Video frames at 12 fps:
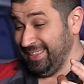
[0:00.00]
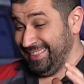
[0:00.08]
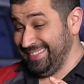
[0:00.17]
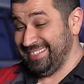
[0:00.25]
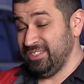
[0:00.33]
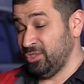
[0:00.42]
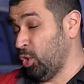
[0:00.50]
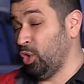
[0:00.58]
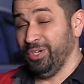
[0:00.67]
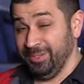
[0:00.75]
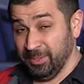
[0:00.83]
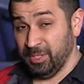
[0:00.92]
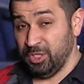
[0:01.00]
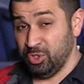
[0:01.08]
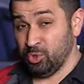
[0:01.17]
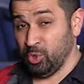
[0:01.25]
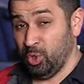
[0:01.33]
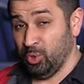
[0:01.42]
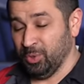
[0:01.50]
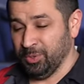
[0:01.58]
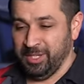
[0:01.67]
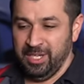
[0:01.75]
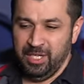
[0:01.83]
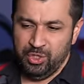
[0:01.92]
This is oil
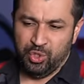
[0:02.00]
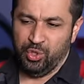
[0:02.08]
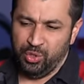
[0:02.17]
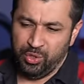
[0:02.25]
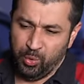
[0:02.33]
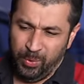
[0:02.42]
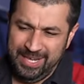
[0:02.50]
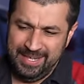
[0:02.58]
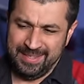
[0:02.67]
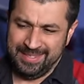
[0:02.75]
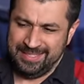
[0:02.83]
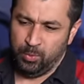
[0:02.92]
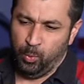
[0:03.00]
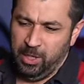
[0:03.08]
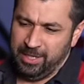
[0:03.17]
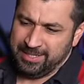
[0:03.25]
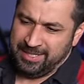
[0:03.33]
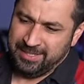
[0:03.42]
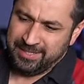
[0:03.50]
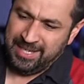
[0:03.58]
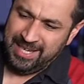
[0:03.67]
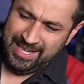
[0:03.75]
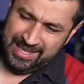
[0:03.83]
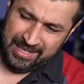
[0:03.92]
controlled. So the, the way this works is
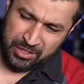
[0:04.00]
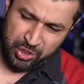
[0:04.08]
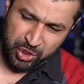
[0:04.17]
there's